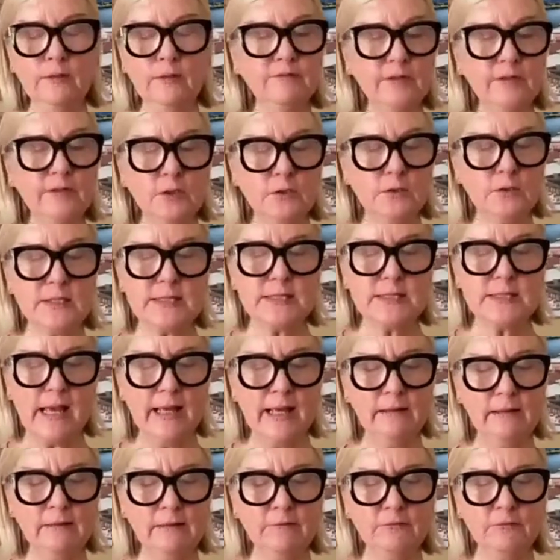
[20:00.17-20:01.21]
reviews
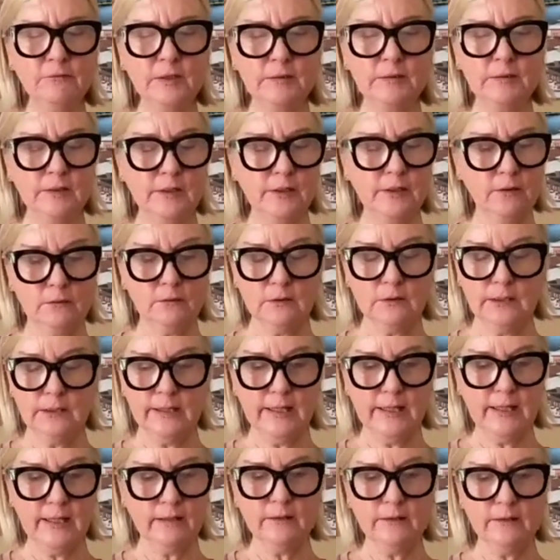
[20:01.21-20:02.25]
every you know
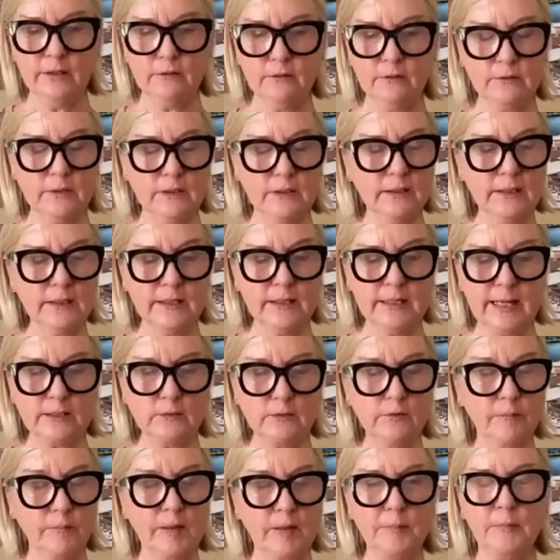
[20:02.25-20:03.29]
get, you know connect
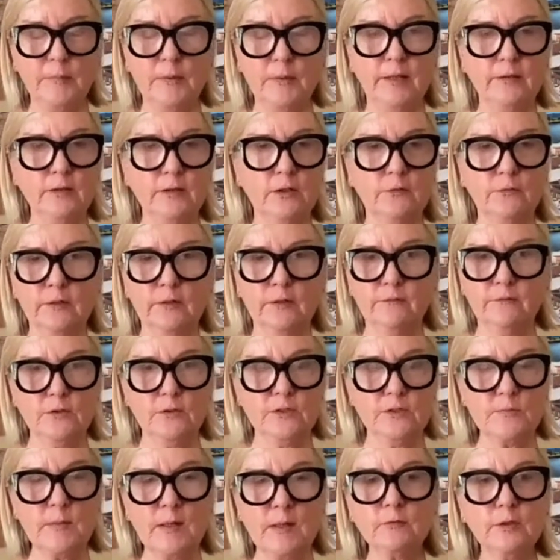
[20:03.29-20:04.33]
with people on your
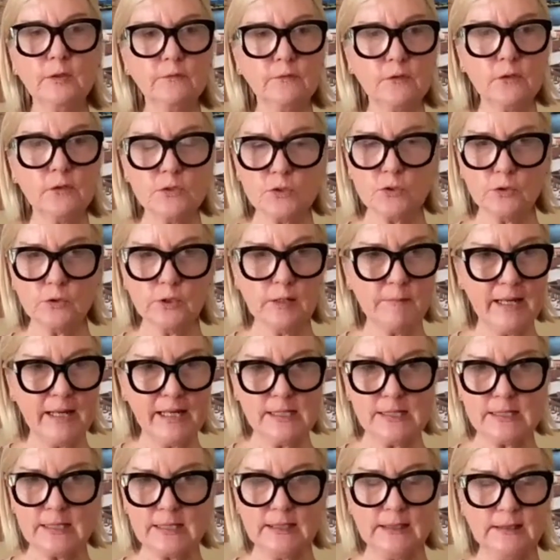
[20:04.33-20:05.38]
reviews my reviews are
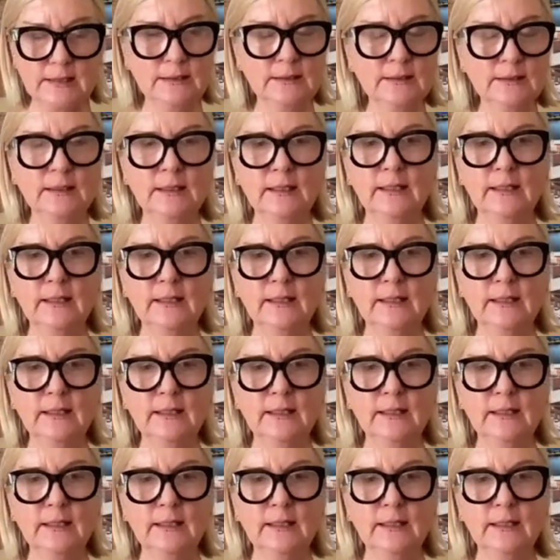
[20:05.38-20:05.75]
amazing